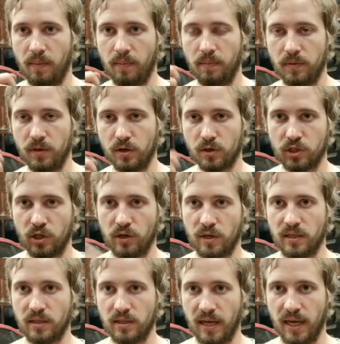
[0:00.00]
you know, so you
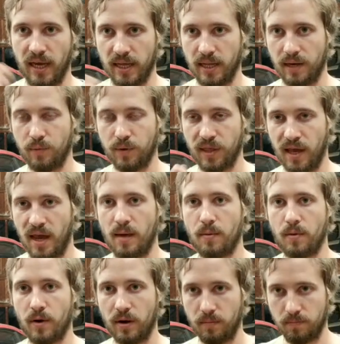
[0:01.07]
can hit it with a
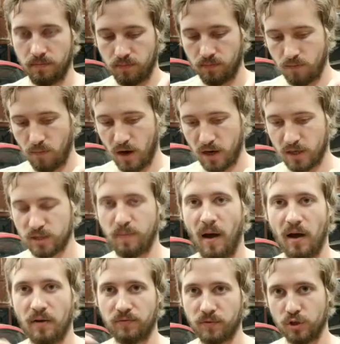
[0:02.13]
hammer and mark a
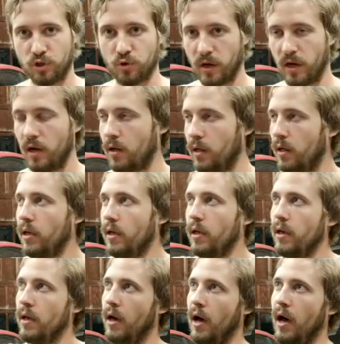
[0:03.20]
spot for a drill.
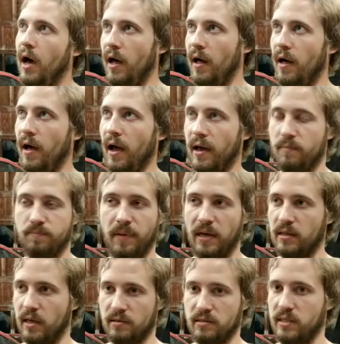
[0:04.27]
I
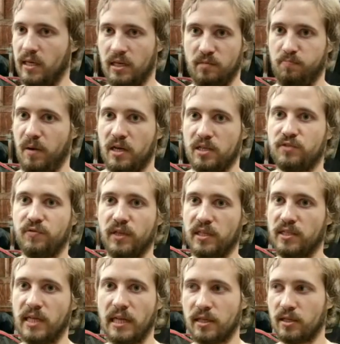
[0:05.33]
paid like $6 for this
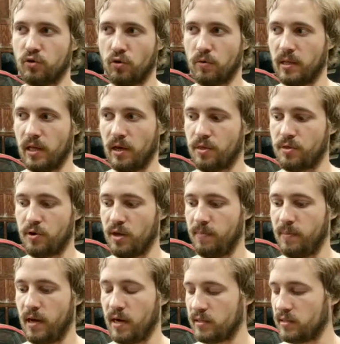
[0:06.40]
set that's normally like 30
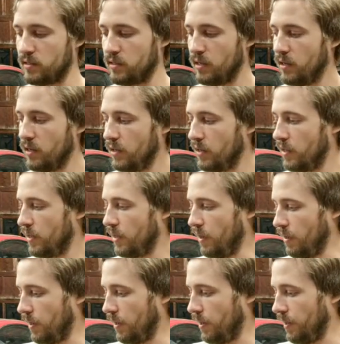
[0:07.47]
bucks.
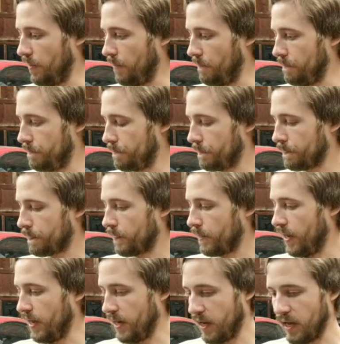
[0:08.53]

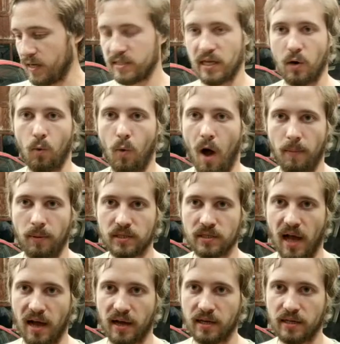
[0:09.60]
And I got a set of wobble
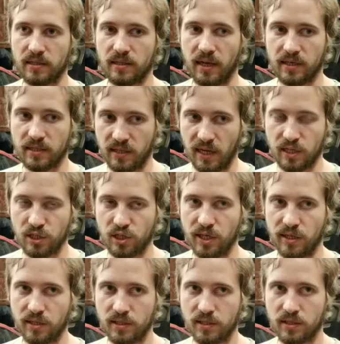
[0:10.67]
socket
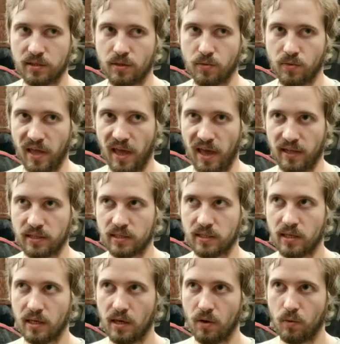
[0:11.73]
extensions,
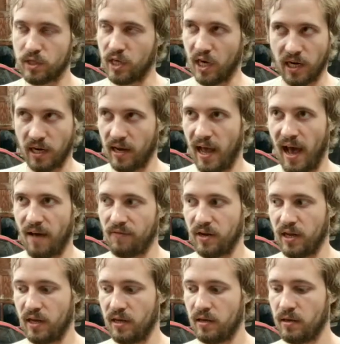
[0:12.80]
3/8, which I didn't have any.